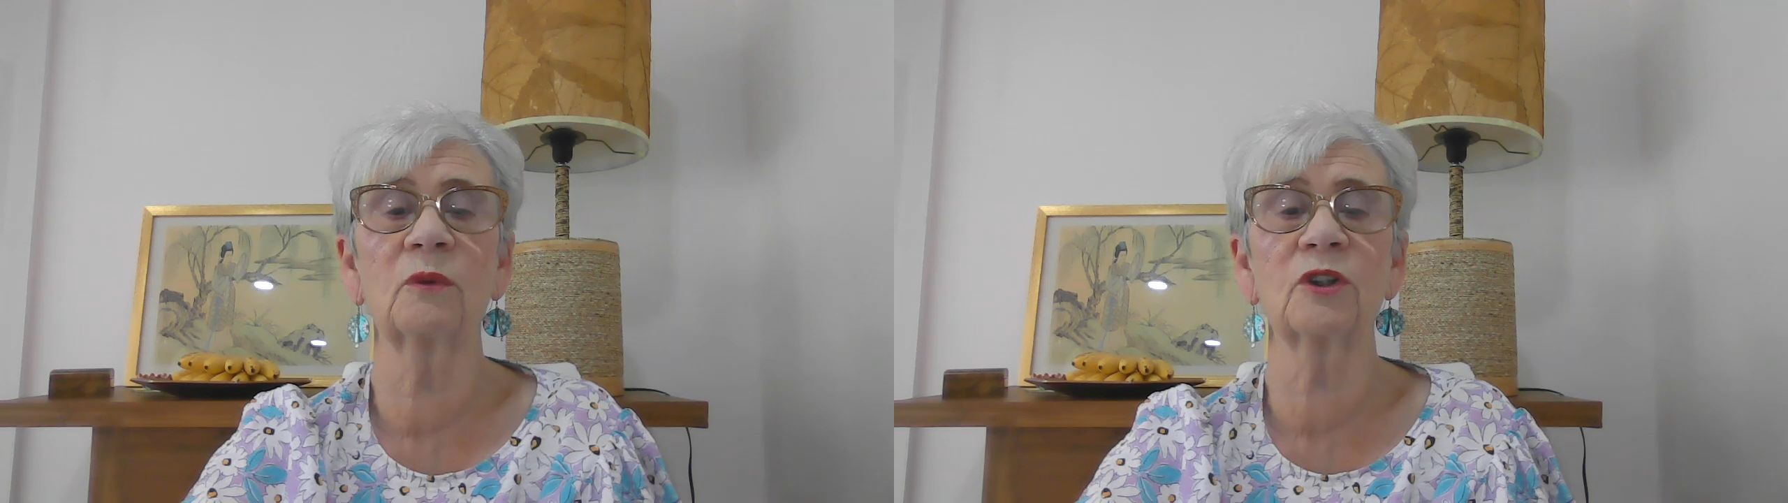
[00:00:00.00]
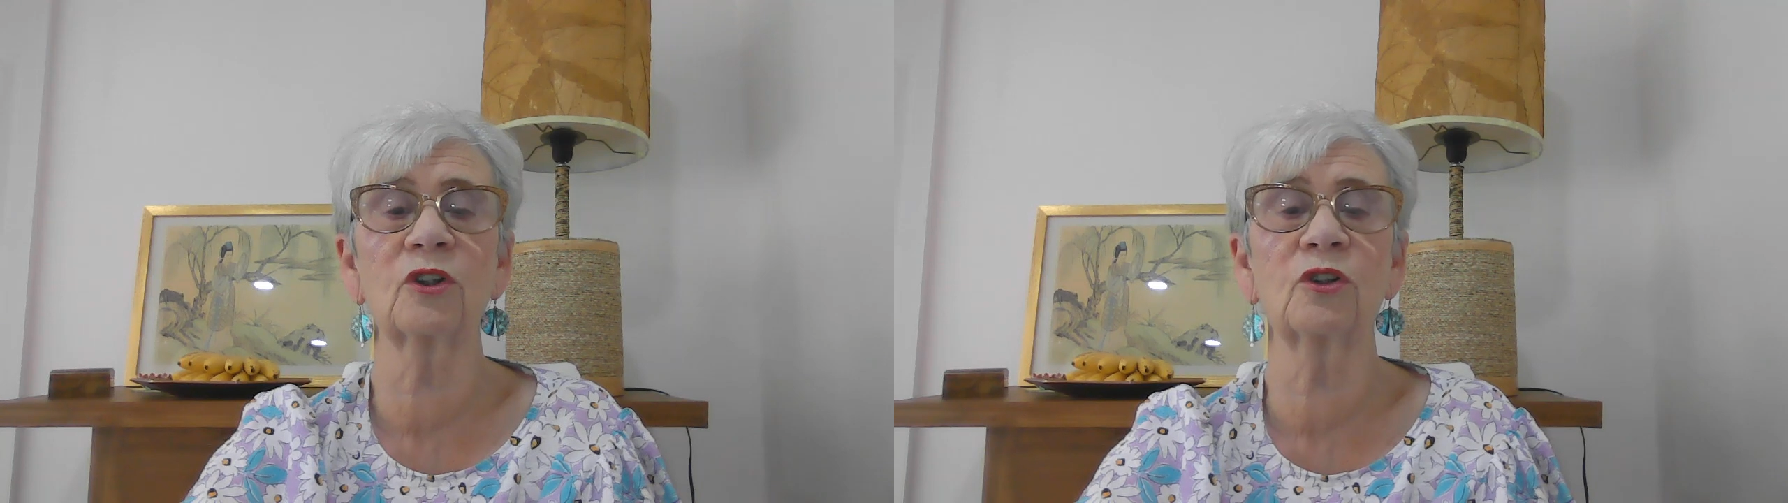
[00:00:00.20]

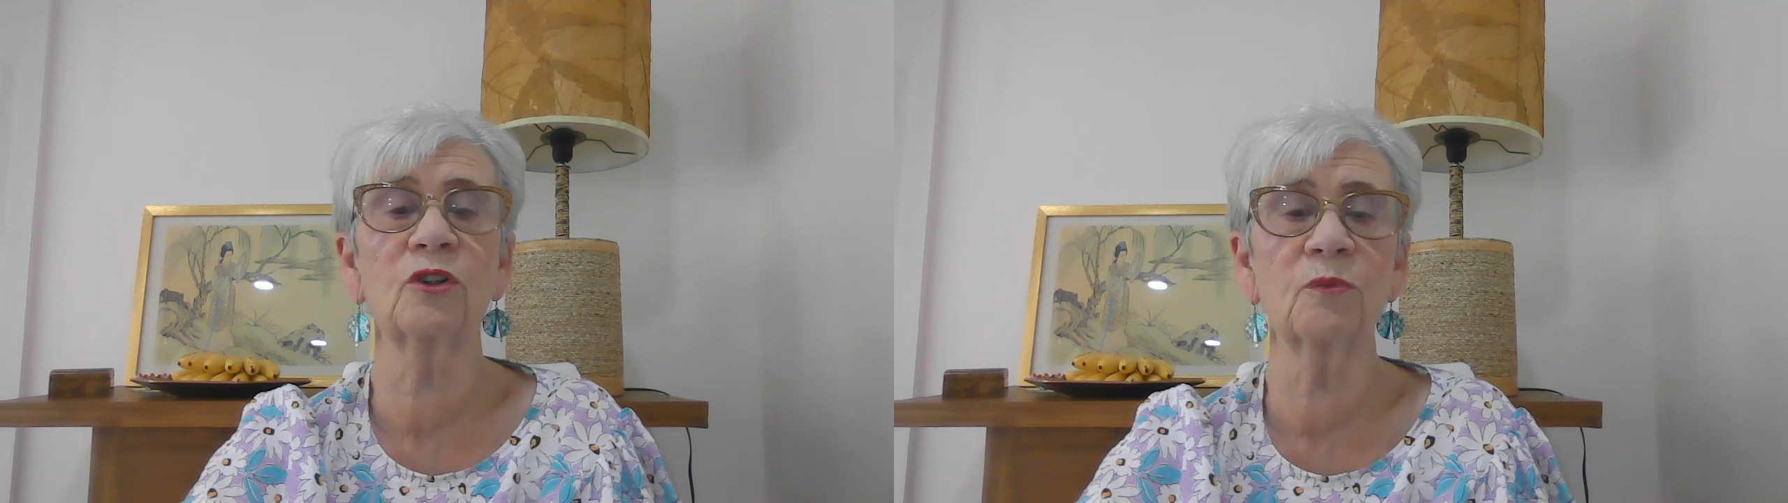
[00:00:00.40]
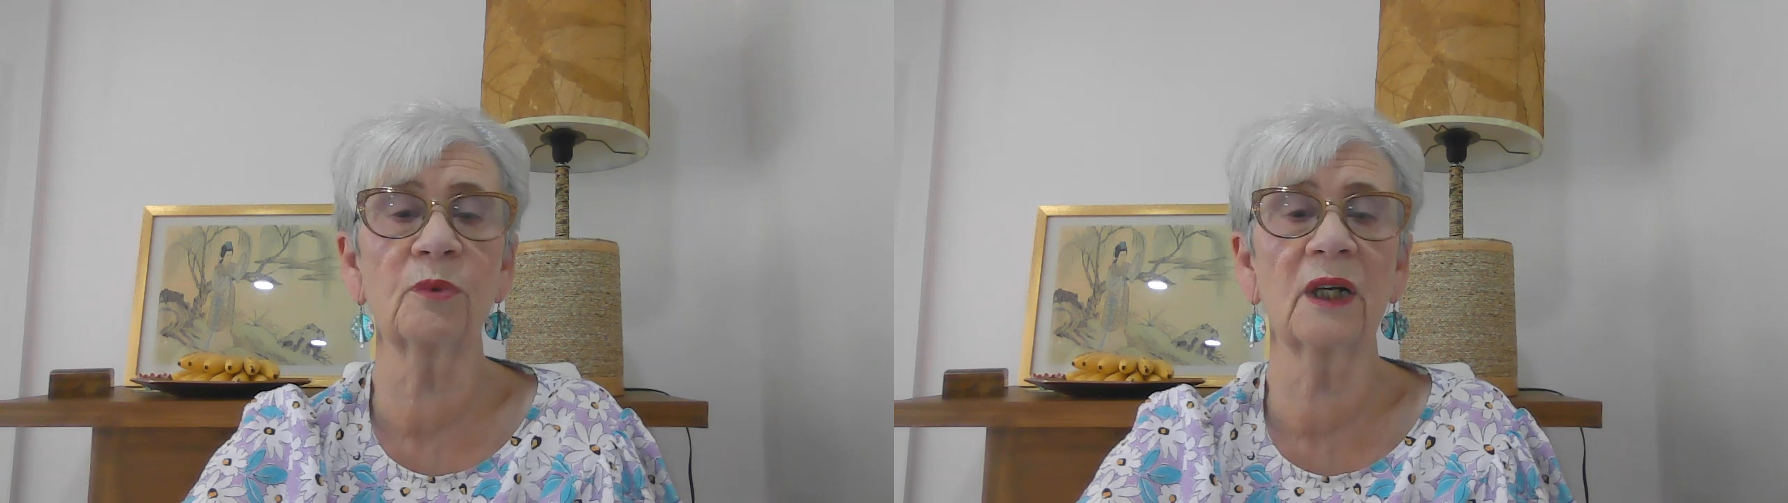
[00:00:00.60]
which
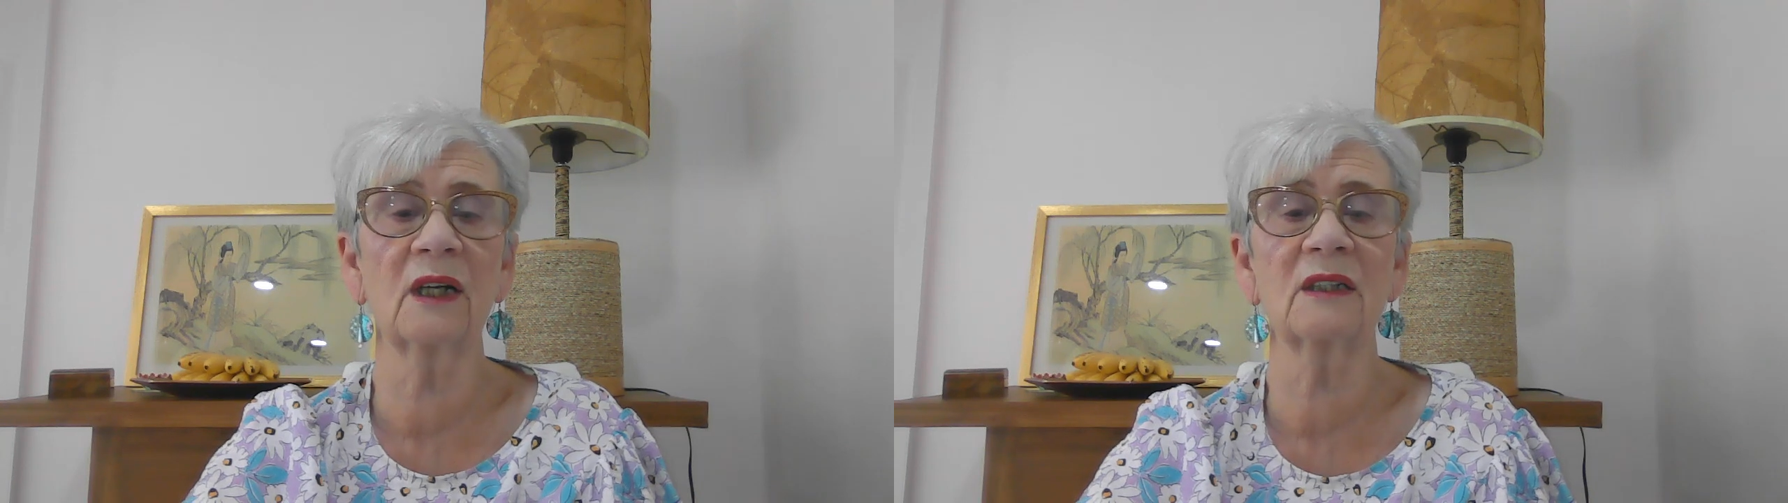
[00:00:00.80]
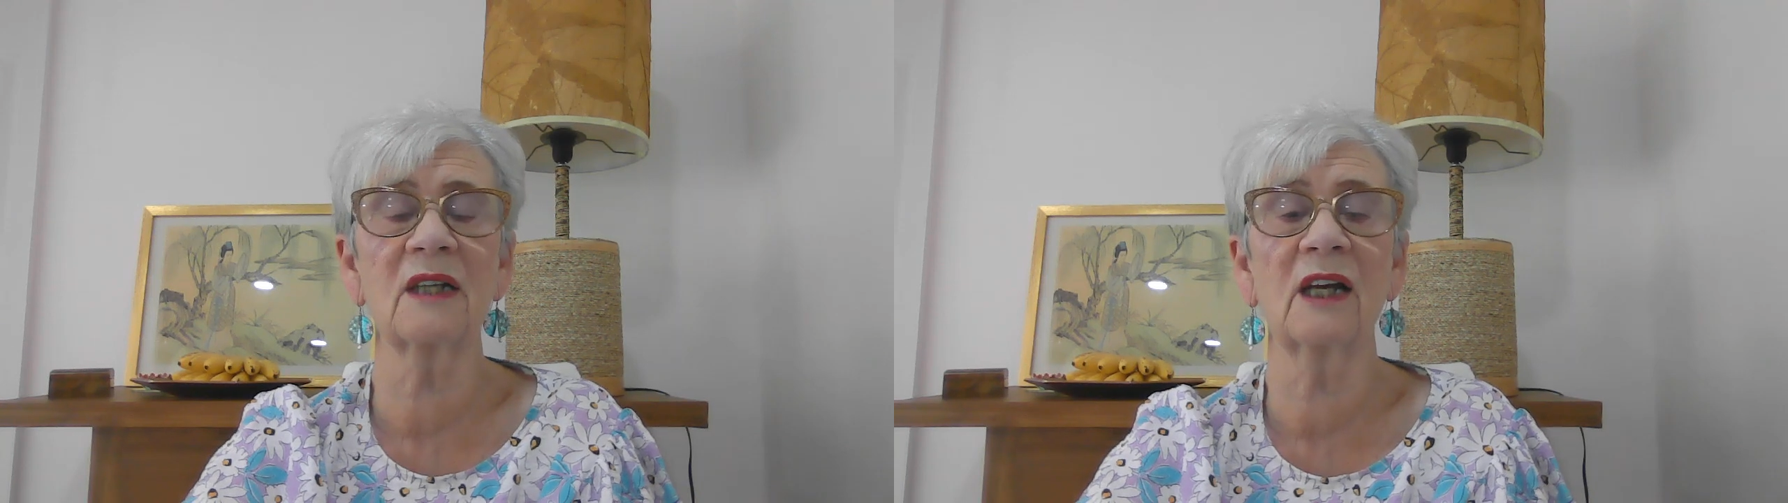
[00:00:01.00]
could
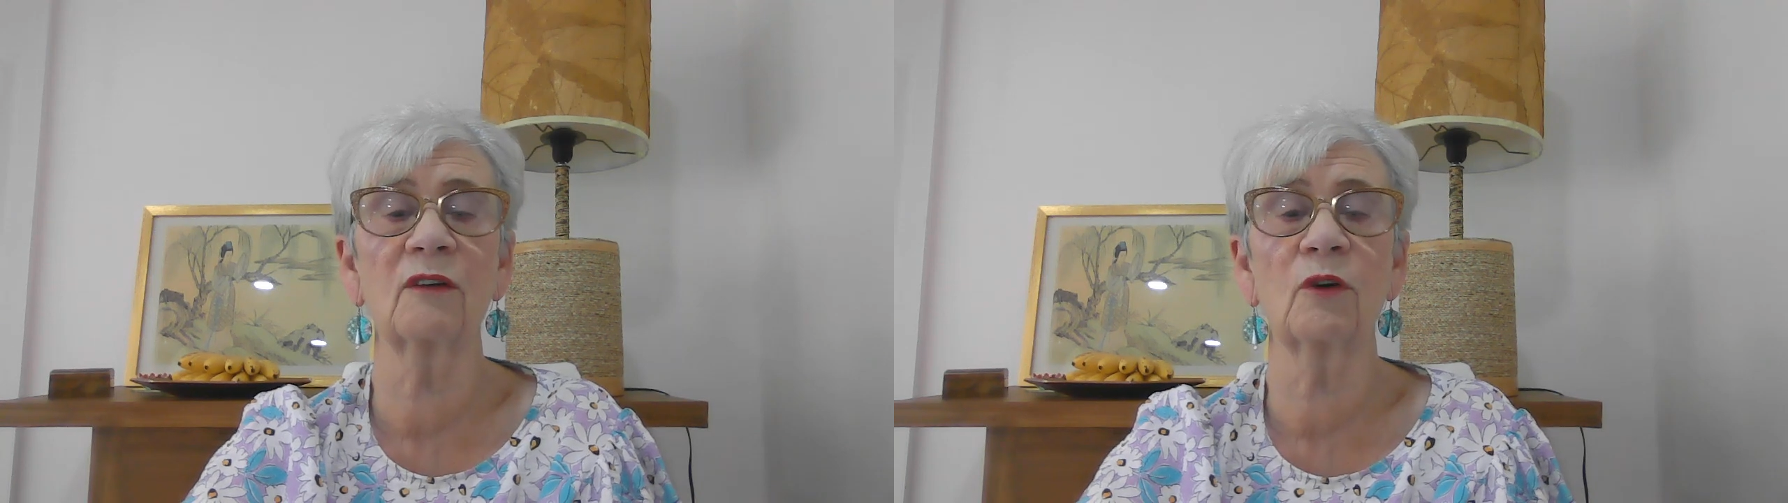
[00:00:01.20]
bring a day